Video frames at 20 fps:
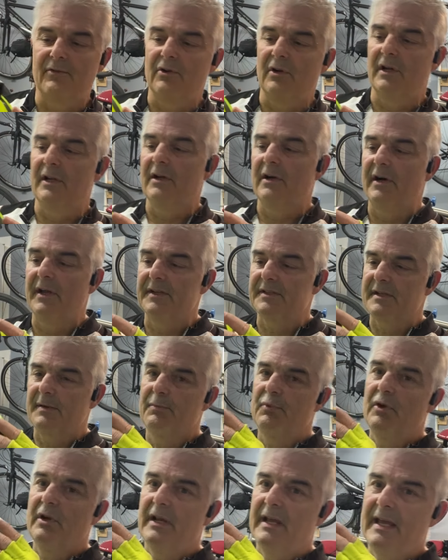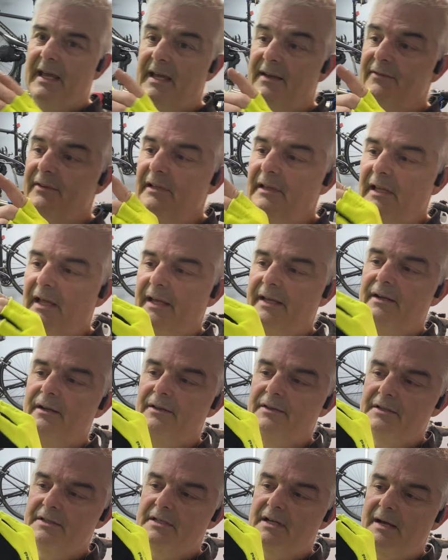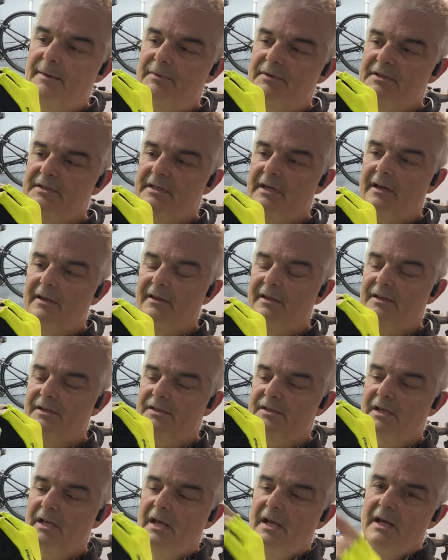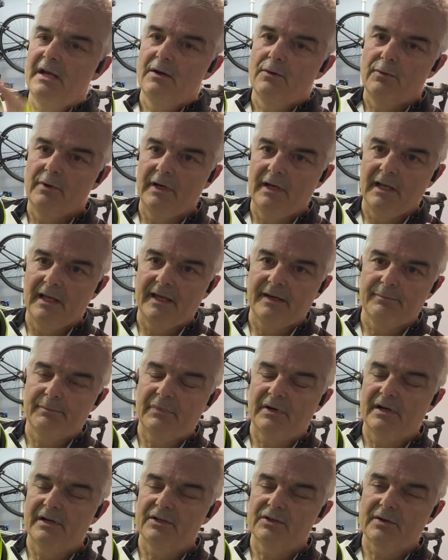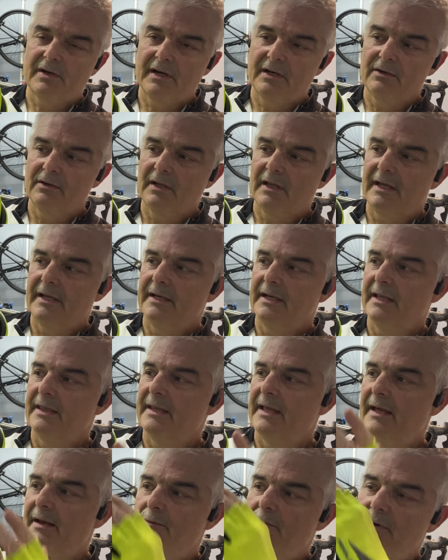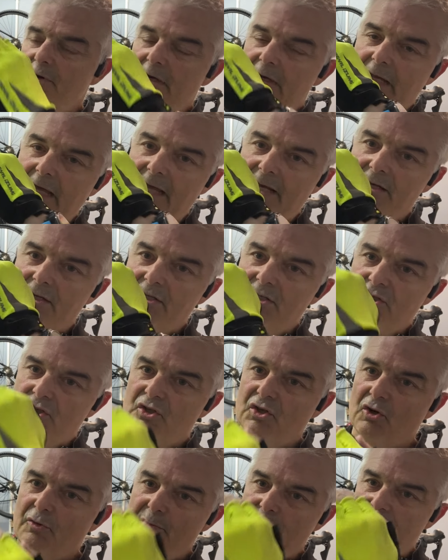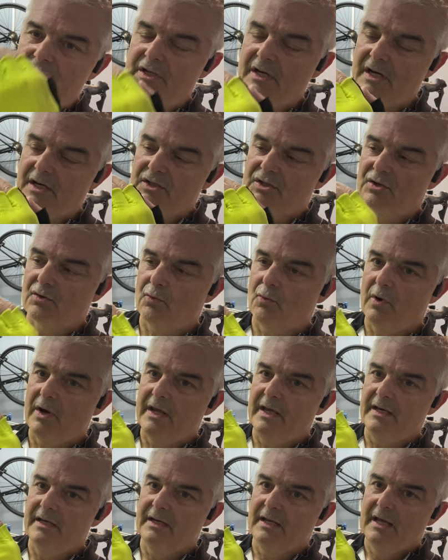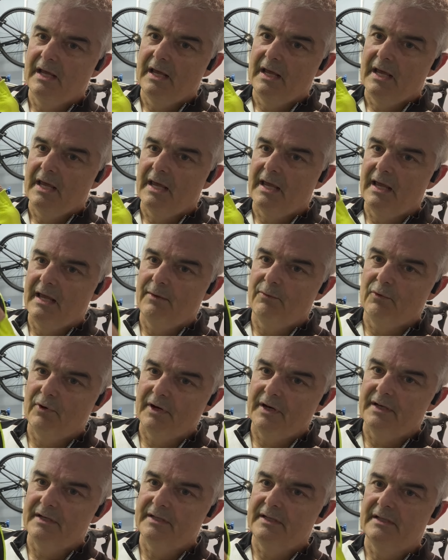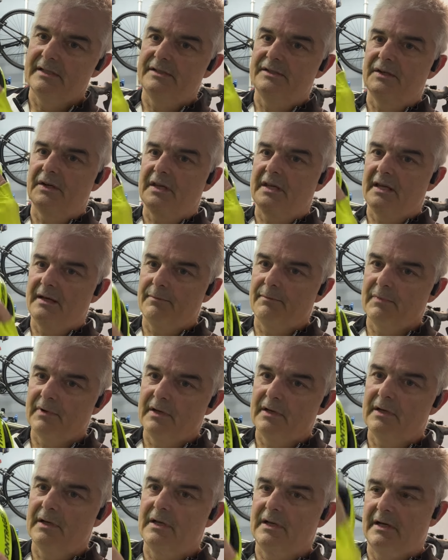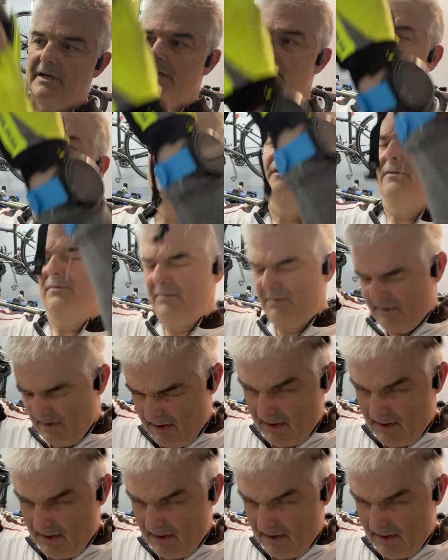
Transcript: early on is I put a heavy light on the top instead of this really light Bontrager light, and that had so much extra weight. And what it did is it kept, uh, you know,